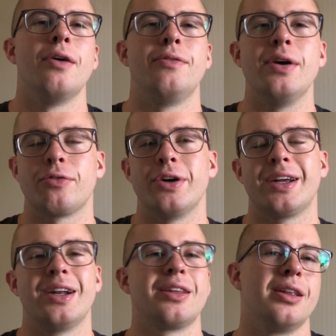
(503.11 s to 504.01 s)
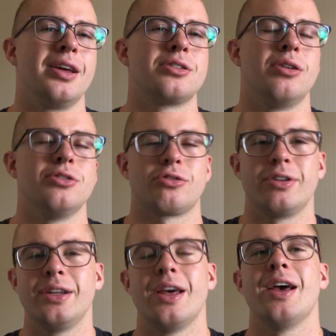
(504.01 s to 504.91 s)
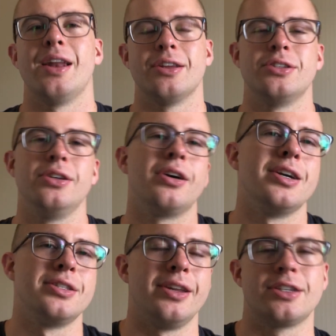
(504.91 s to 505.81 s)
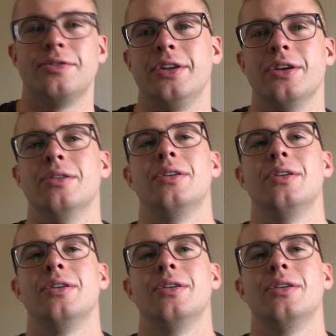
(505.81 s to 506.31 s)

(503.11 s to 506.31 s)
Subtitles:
feel free to click the links on screen, and I'll see you guys in the next video.